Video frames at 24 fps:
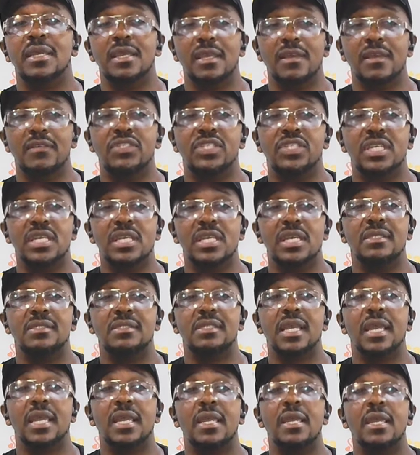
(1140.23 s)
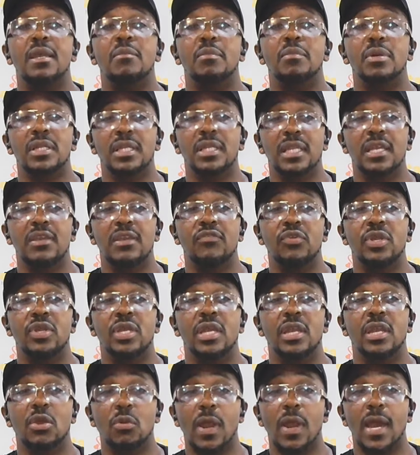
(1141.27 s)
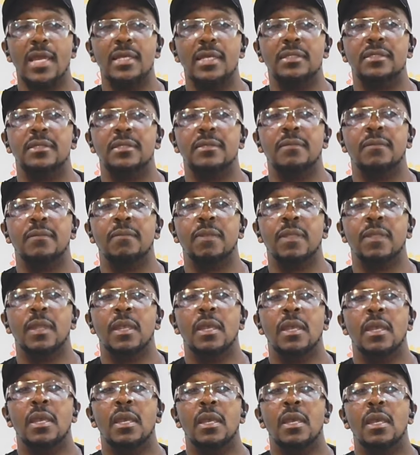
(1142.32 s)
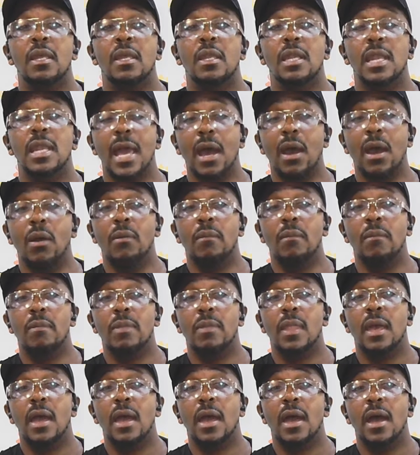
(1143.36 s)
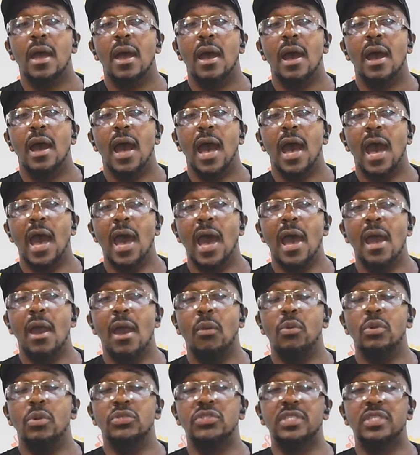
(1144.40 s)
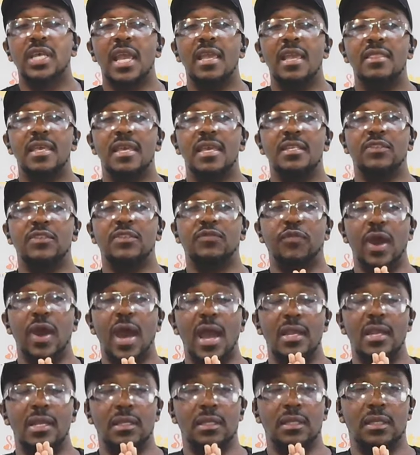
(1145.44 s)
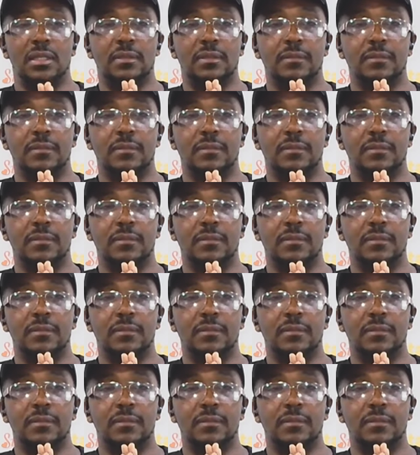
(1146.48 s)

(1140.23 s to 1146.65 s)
if she is a believer in Christ. Now, I will say this finally.